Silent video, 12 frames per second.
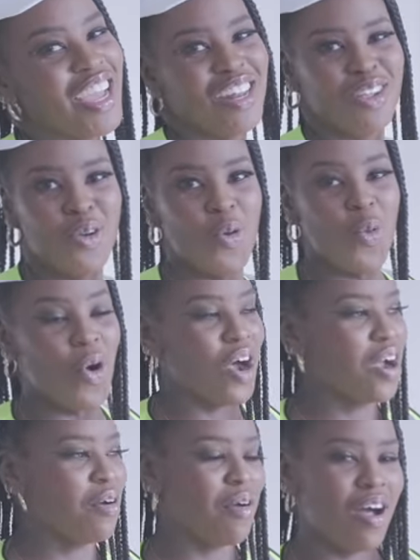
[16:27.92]
a little
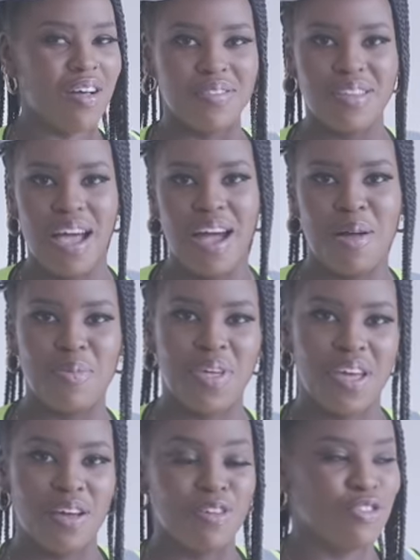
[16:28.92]
walk around
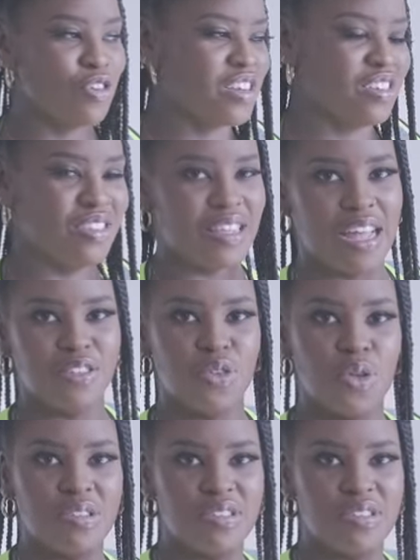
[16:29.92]
the construction site. So